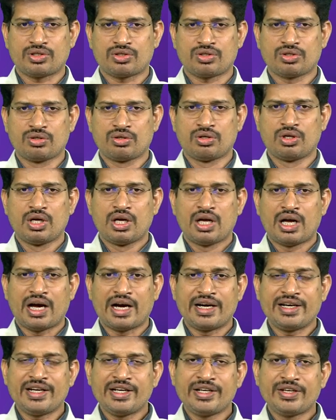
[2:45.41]
So,
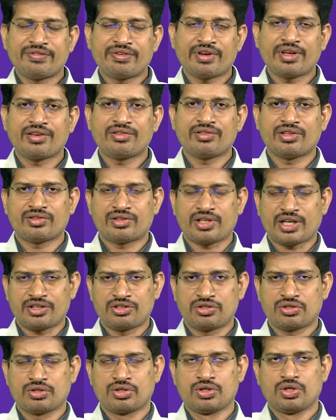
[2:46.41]
identifying the
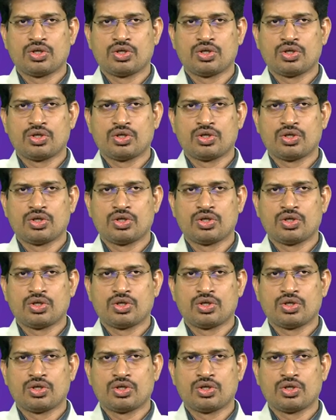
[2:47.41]
threats.